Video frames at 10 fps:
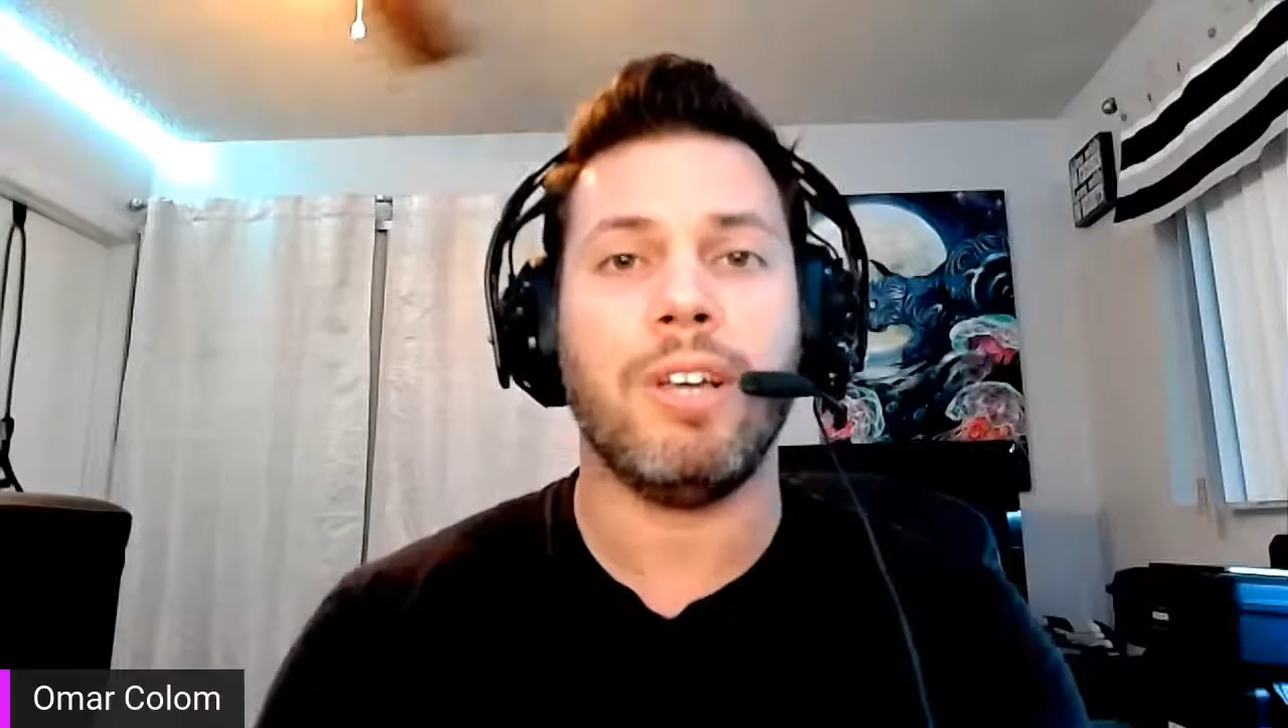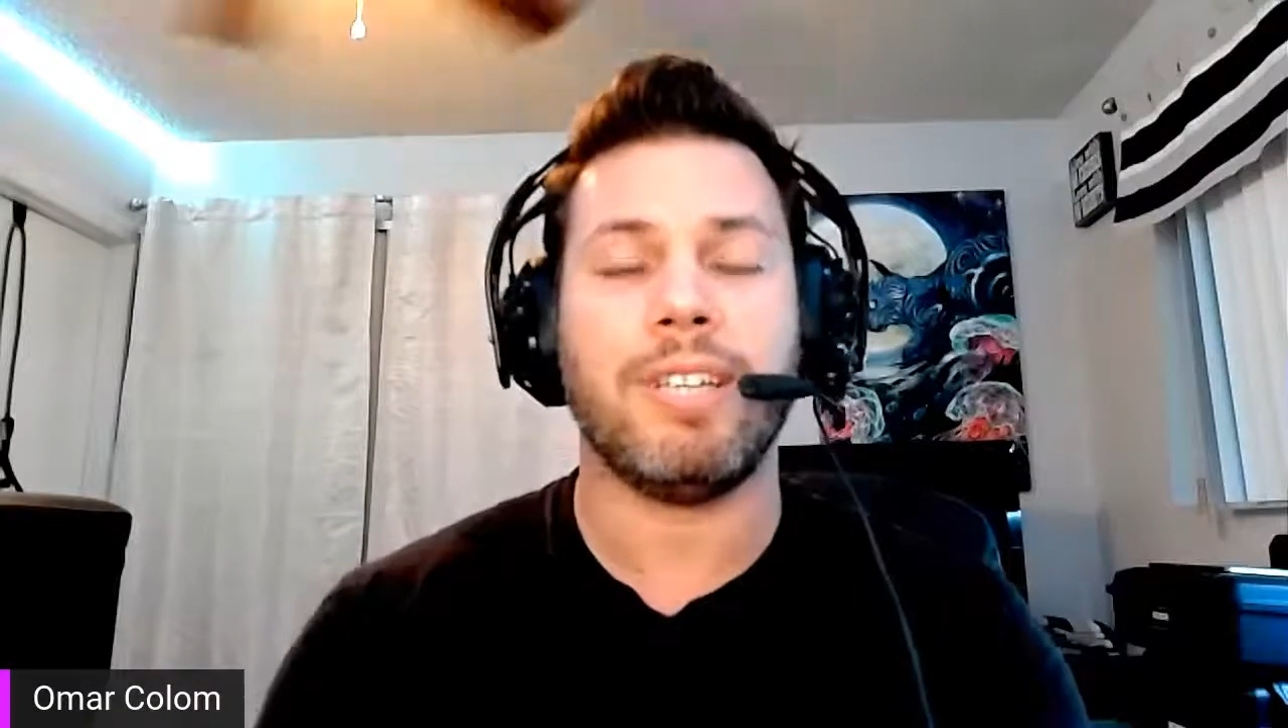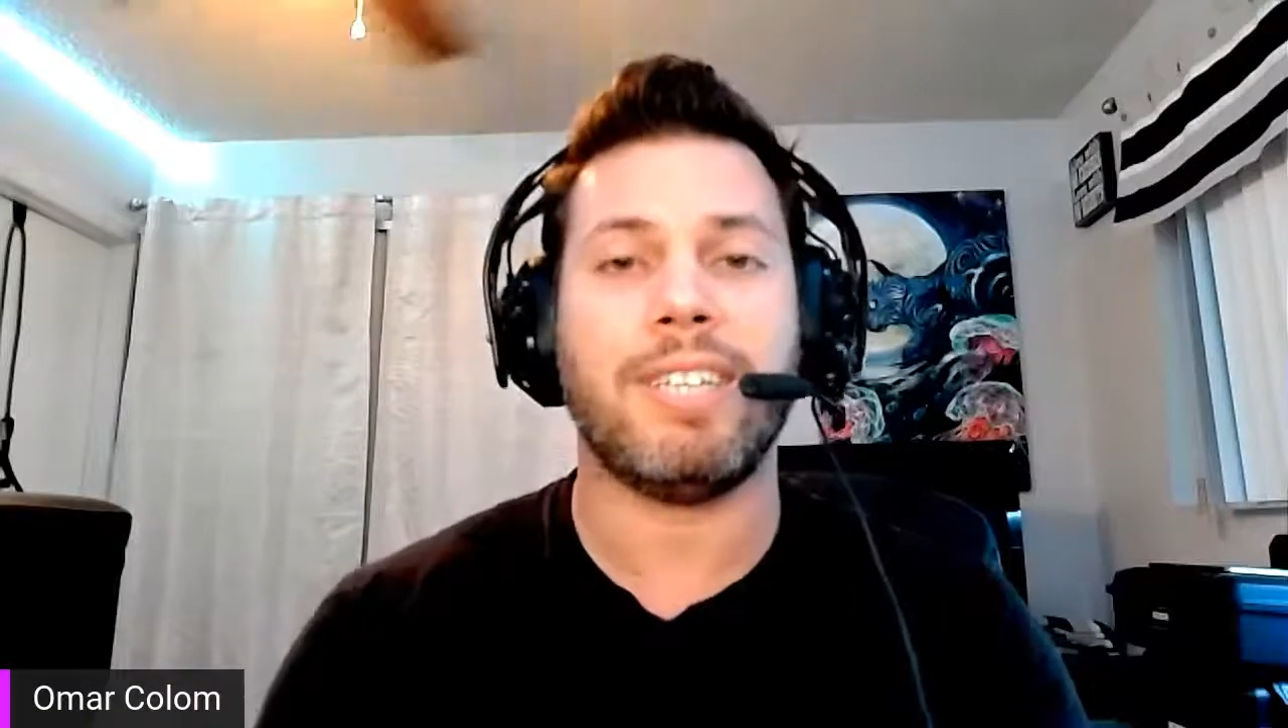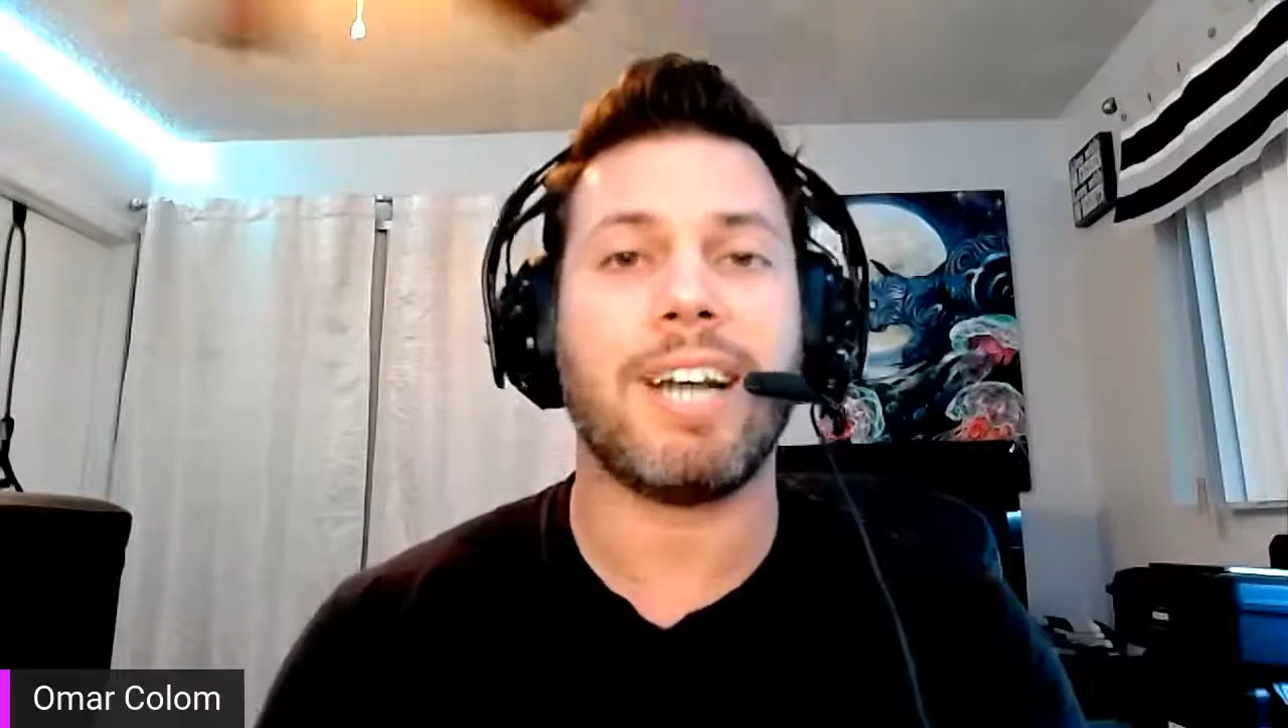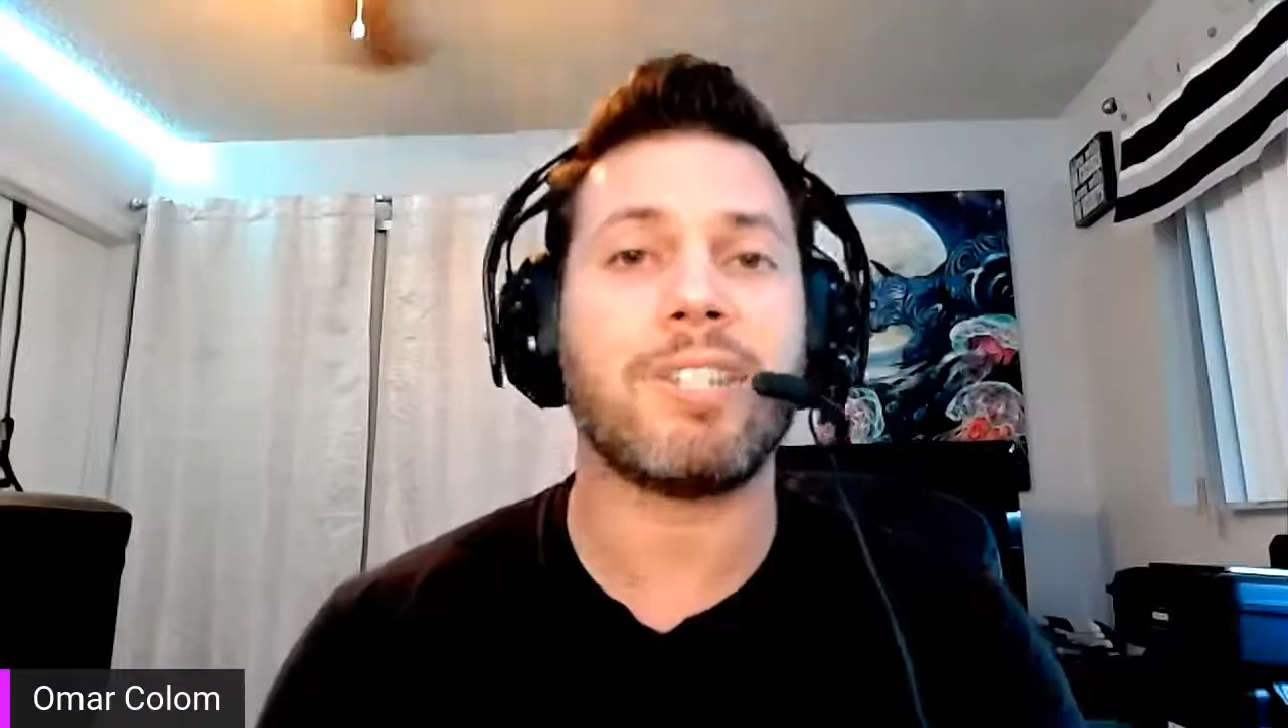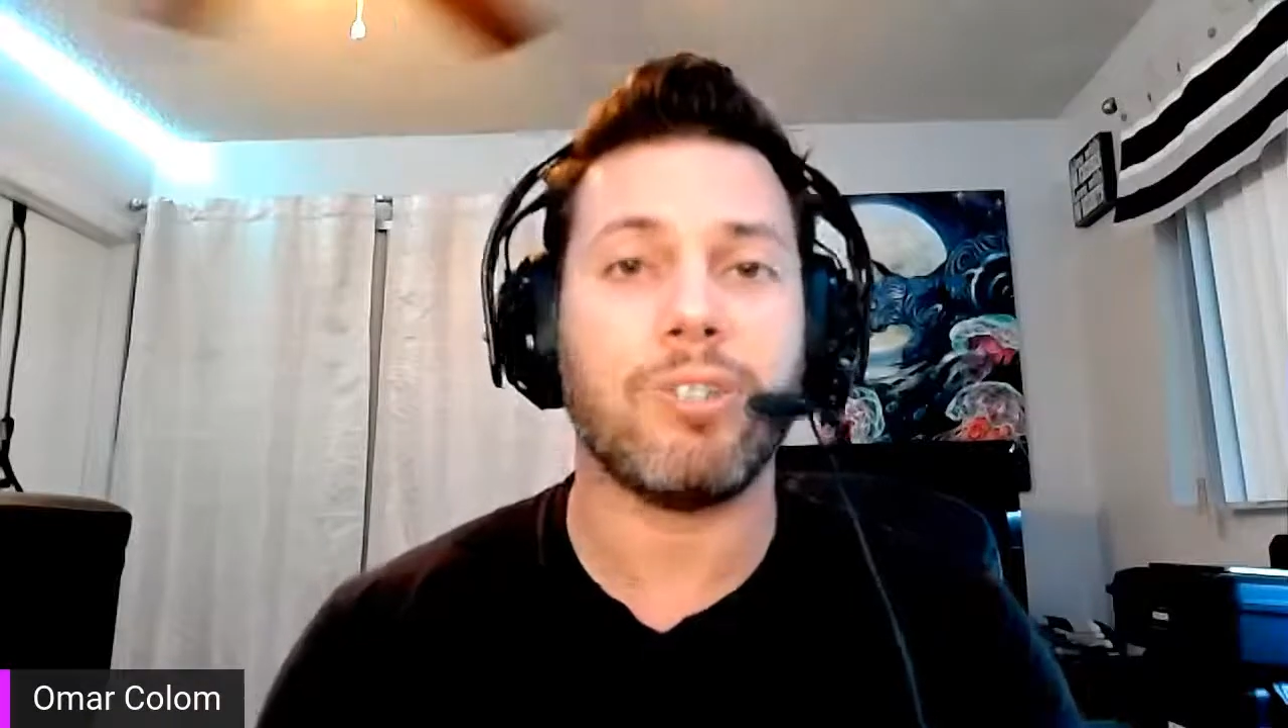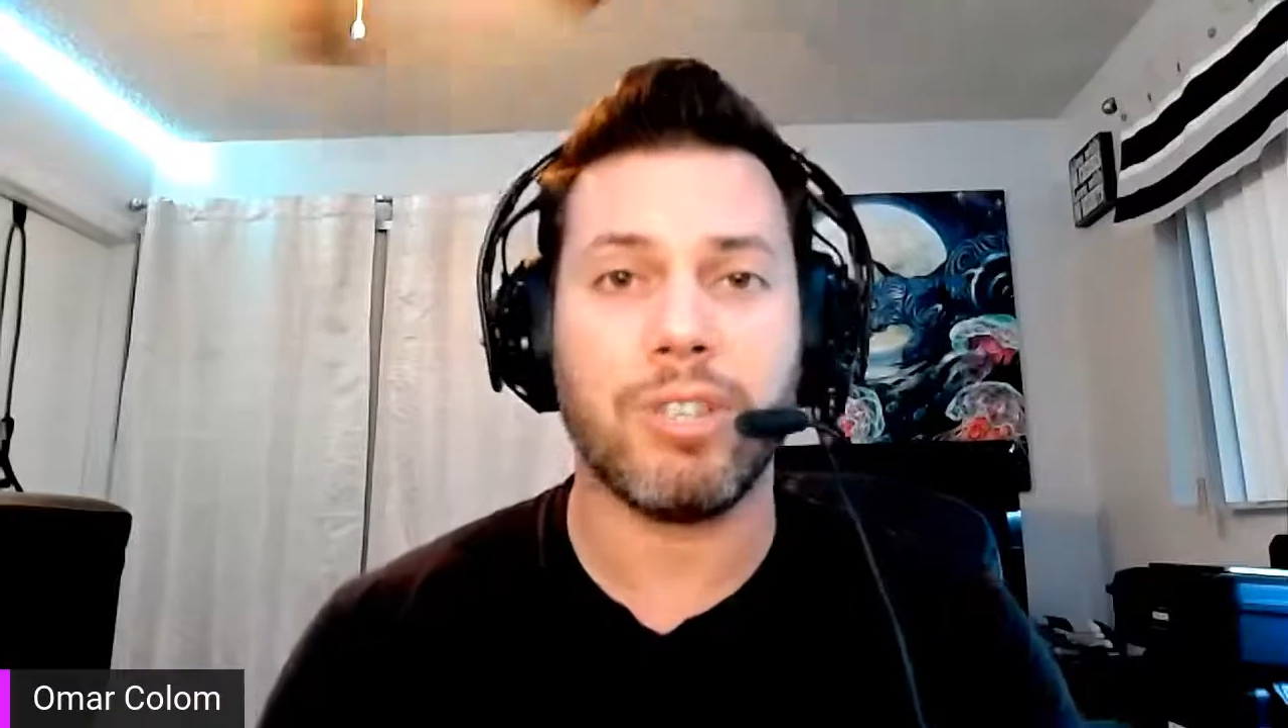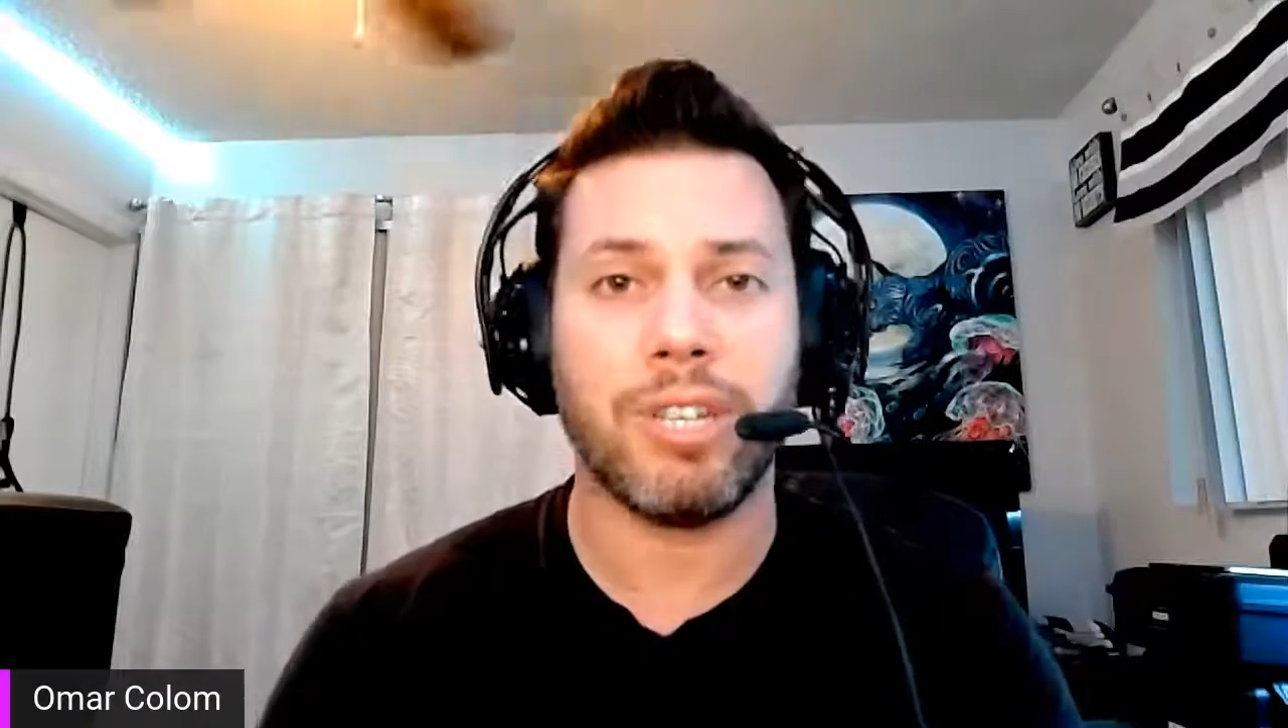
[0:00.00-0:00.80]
sector